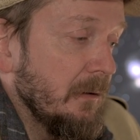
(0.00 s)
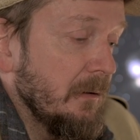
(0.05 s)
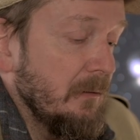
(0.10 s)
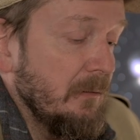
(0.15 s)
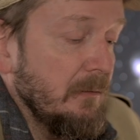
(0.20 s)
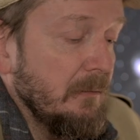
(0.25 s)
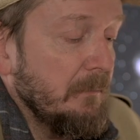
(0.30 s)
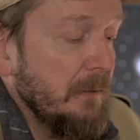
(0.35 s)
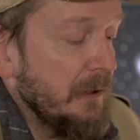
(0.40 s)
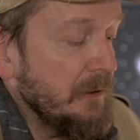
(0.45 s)

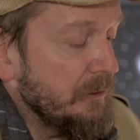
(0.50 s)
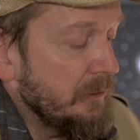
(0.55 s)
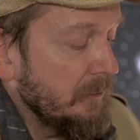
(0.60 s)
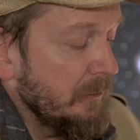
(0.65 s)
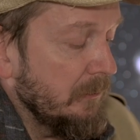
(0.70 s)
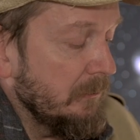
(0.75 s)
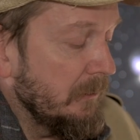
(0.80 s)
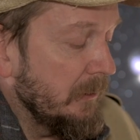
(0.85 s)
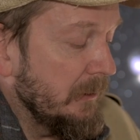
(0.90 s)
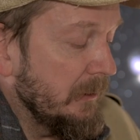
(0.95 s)

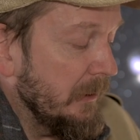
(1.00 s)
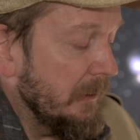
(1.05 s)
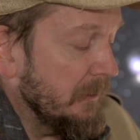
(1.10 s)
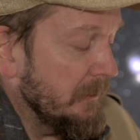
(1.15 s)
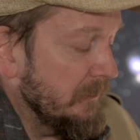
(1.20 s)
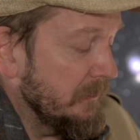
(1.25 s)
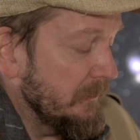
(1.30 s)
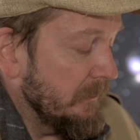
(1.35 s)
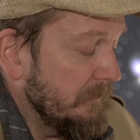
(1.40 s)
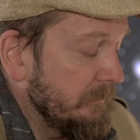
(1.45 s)
collimation only
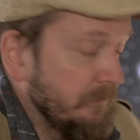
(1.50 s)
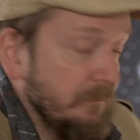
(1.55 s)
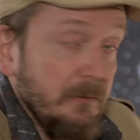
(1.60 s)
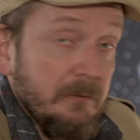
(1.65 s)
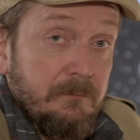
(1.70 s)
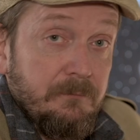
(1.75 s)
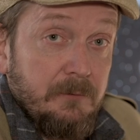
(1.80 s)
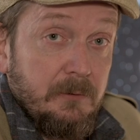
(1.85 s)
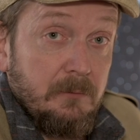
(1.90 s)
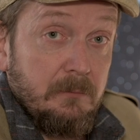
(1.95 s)
takes
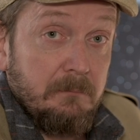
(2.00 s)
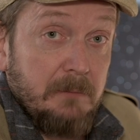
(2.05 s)
a few